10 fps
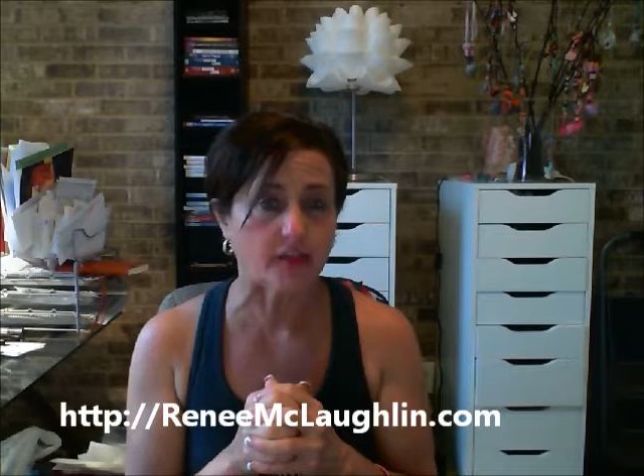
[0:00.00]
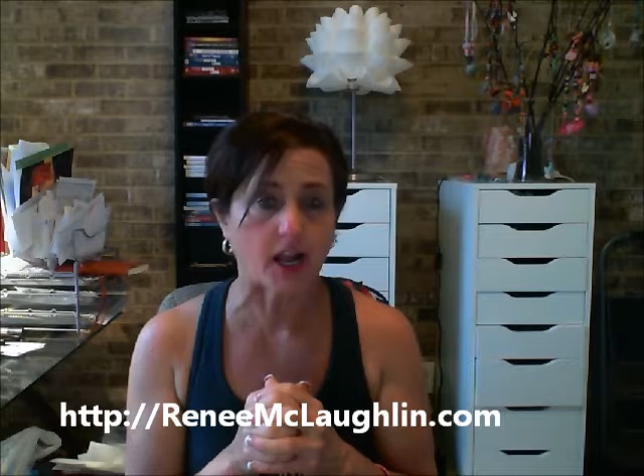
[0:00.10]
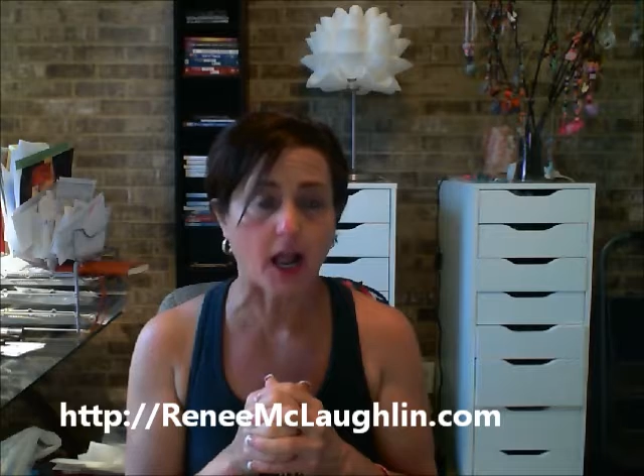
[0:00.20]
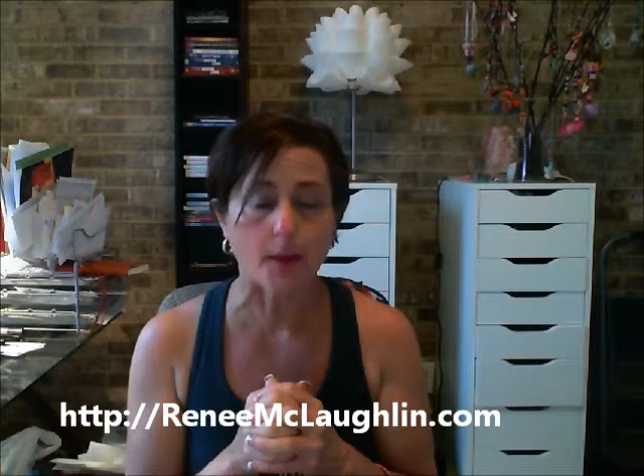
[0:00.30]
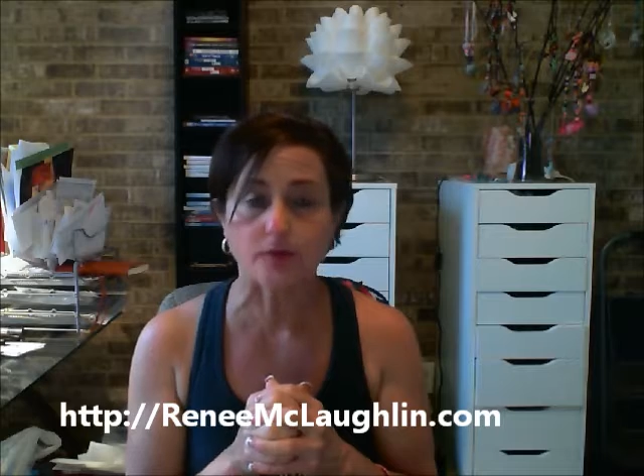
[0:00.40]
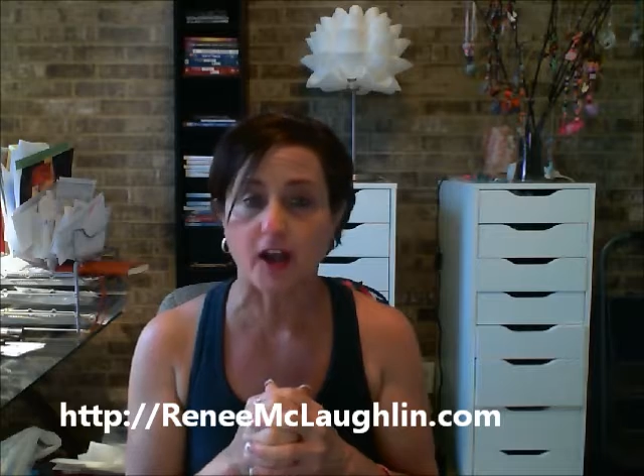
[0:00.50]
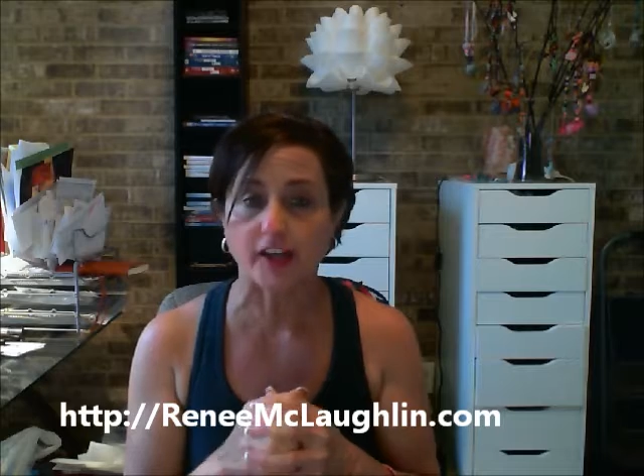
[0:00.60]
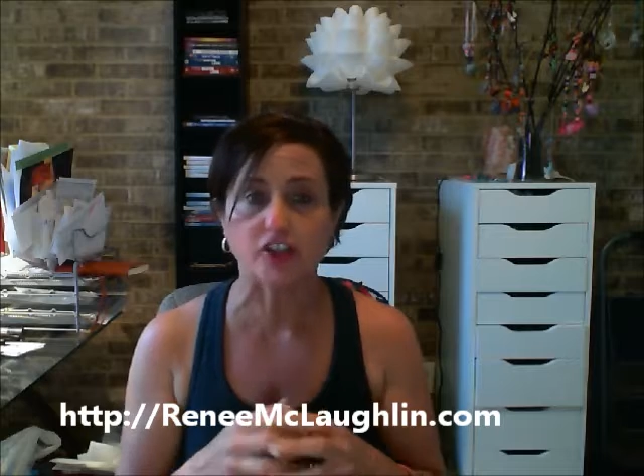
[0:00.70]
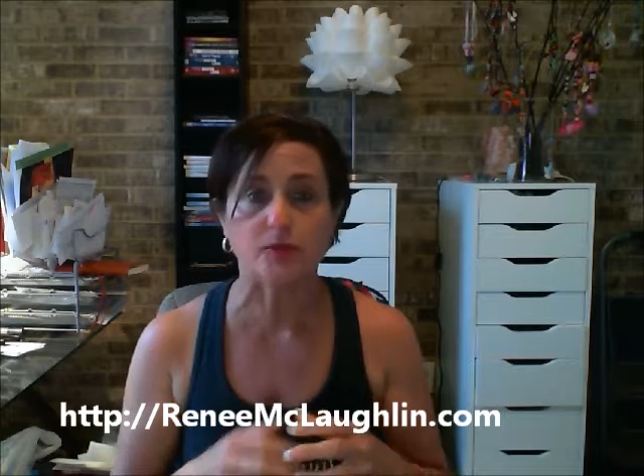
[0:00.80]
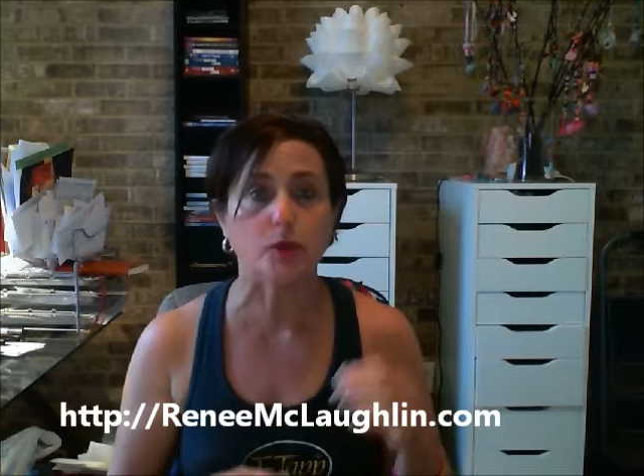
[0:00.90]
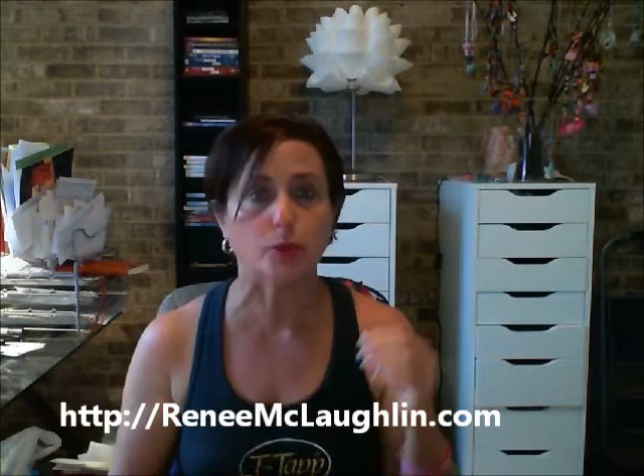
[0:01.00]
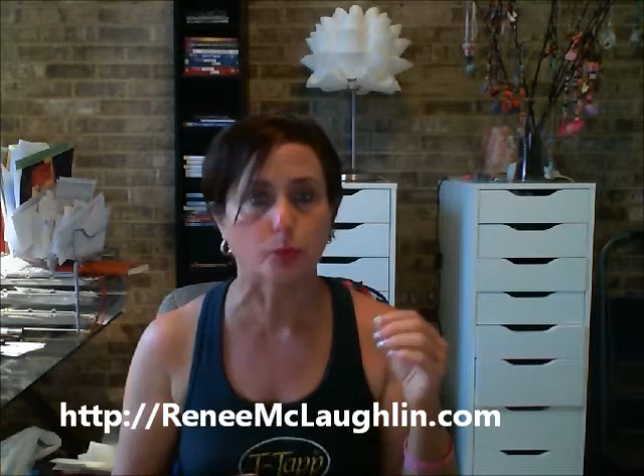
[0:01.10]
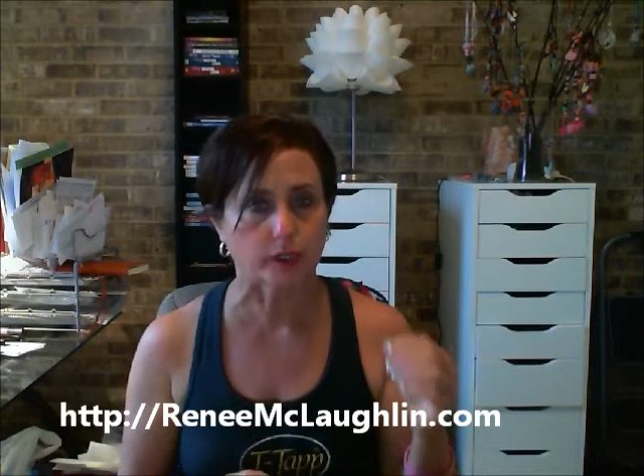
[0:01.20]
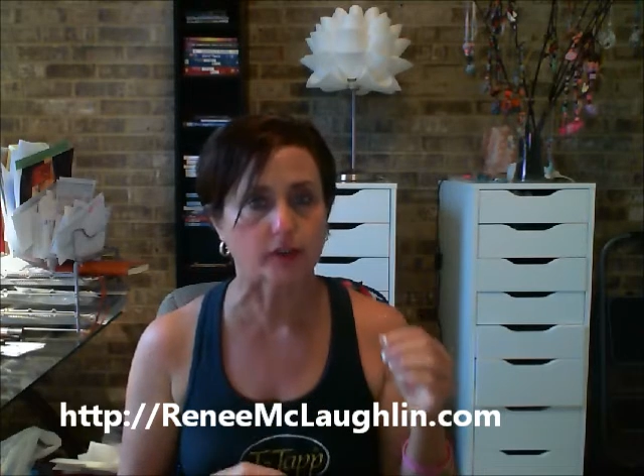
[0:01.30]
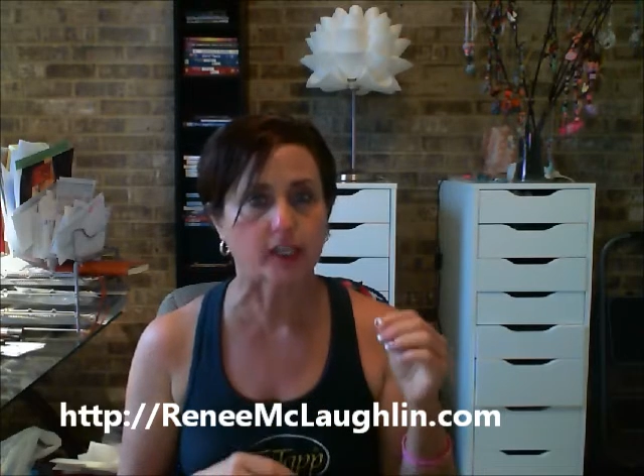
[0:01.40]
that I'm finding to be
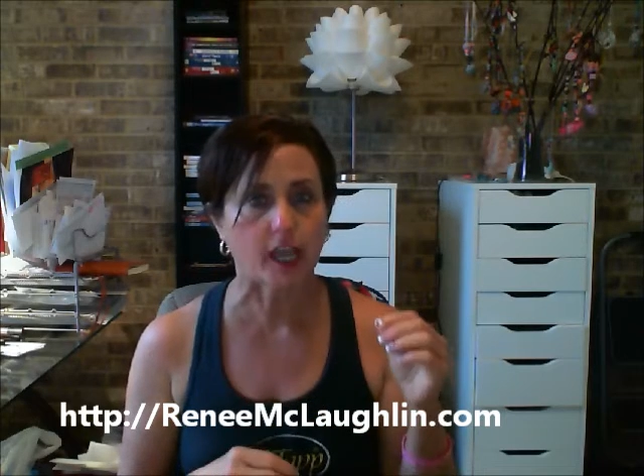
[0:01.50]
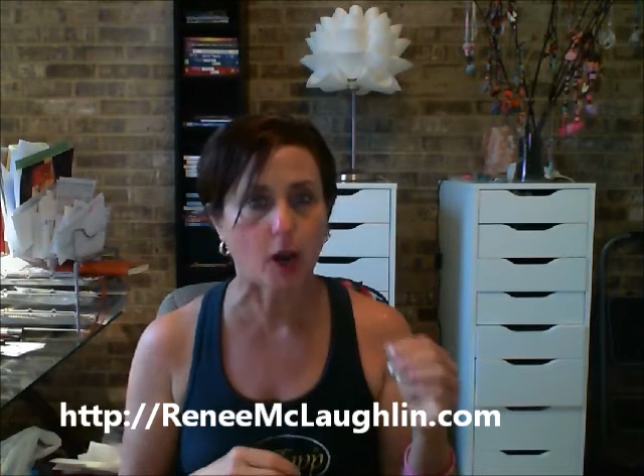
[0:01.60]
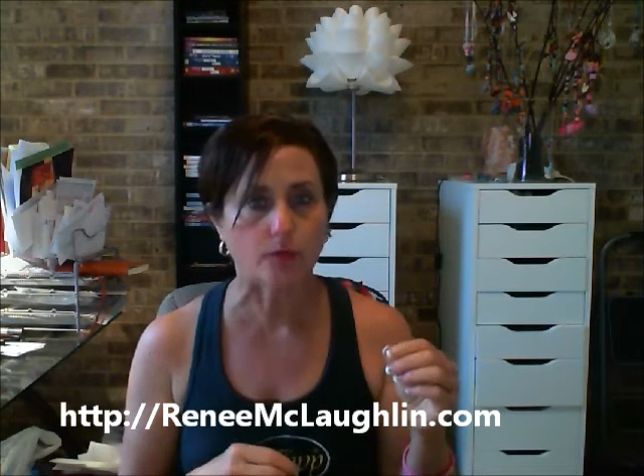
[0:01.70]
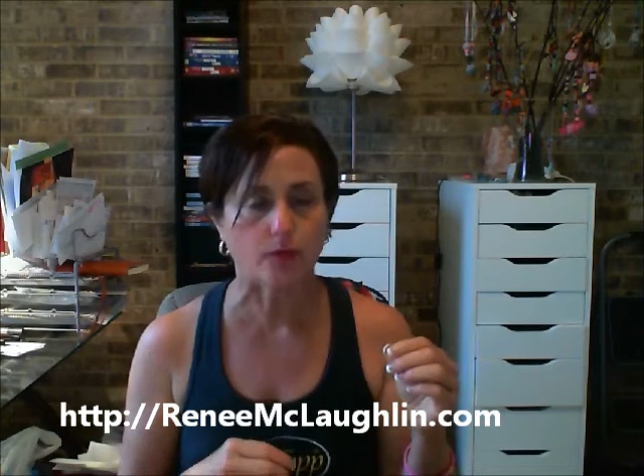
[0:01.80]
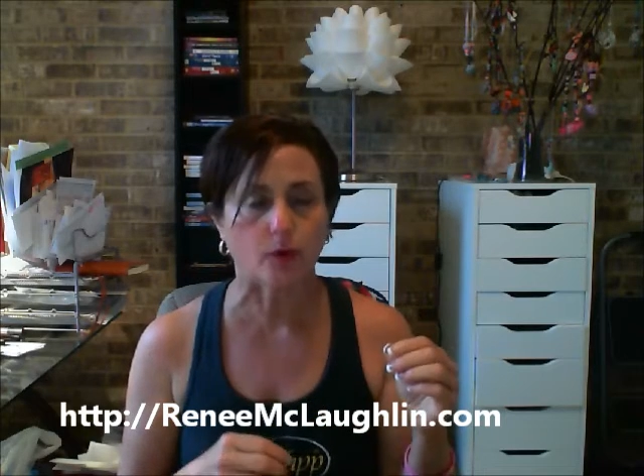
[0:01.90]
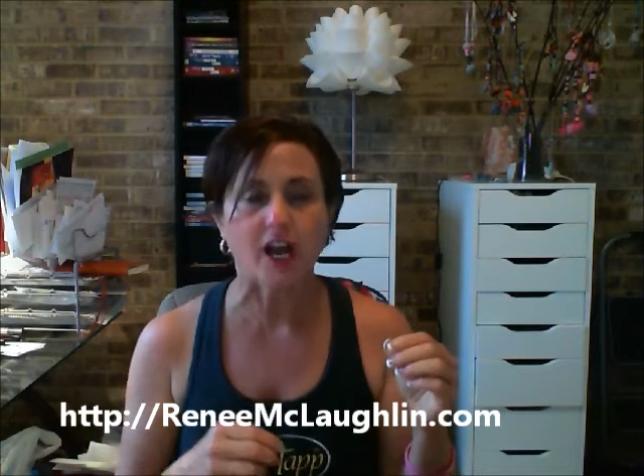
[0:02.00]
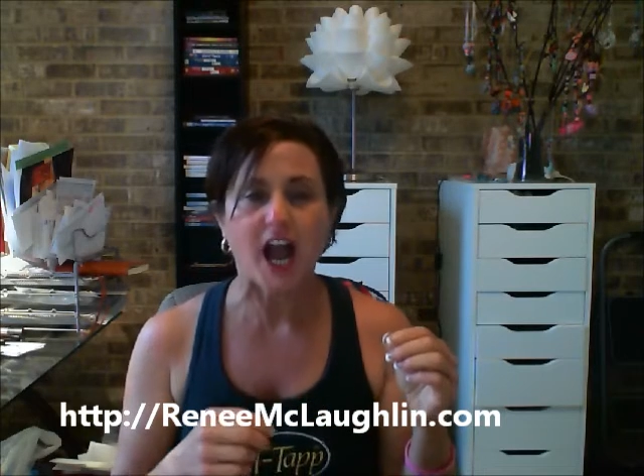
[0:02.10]
really helpful.